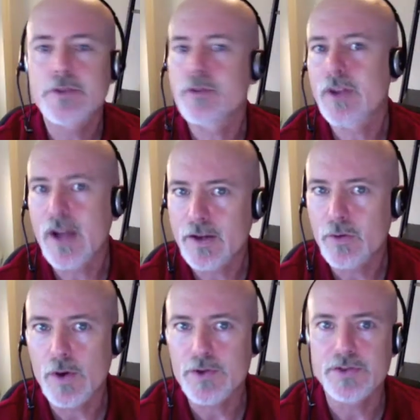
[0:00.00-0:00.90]
are the kind
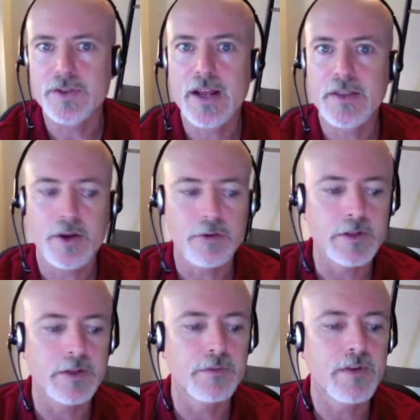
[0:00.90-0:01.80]
of questions that I think are
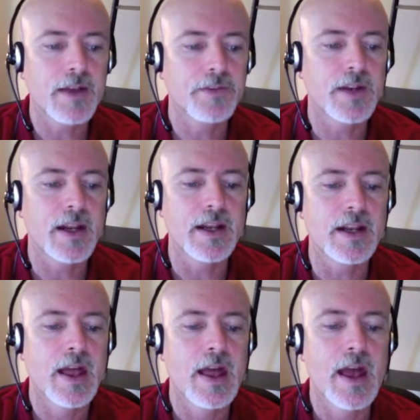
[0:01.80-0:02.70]
really
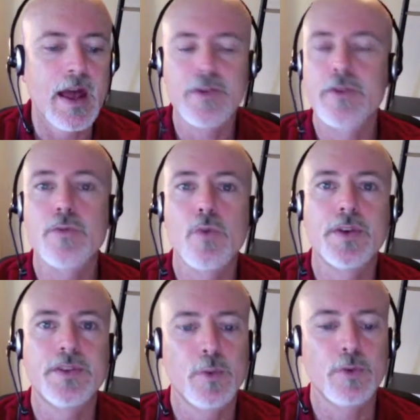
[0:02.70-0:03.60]
fascinating, and they're the
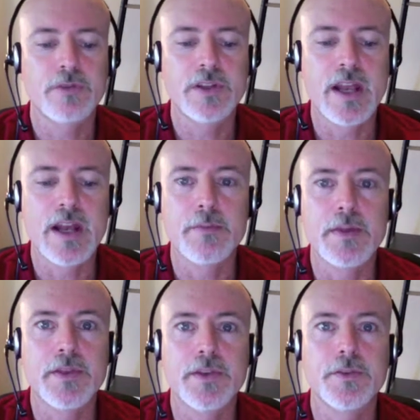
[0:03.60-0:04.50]
ones that will really
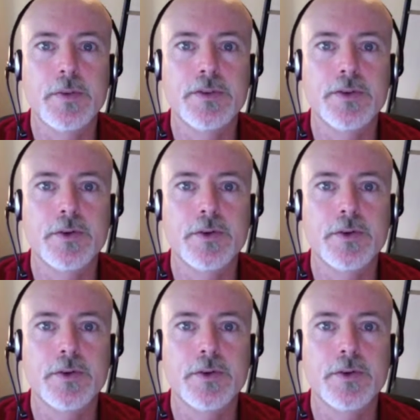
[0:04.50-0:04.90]
animate this semester.